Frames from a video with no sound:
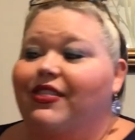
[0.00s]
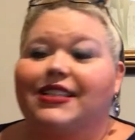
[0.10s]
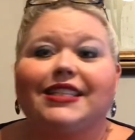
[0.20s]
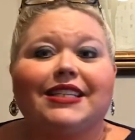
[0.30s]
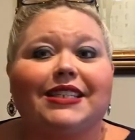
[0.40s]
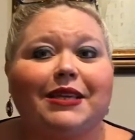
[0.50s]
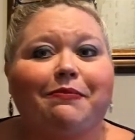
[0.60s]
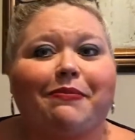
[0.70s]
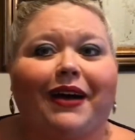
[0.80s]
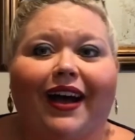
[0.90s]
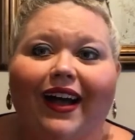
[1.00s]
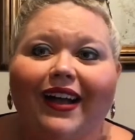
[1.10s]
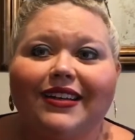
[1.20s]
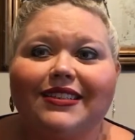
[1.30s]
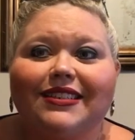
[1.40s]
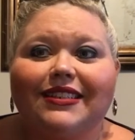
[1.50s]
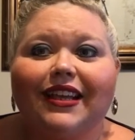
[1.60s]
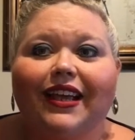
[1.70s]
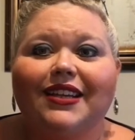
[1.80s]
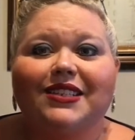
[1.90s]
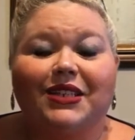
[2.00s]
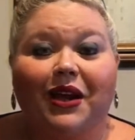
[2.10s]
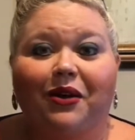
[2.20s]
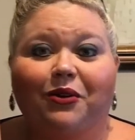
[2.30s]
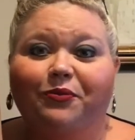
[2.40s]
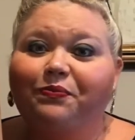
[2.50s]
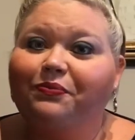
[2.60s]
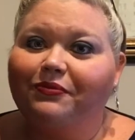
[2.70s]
this is the box. So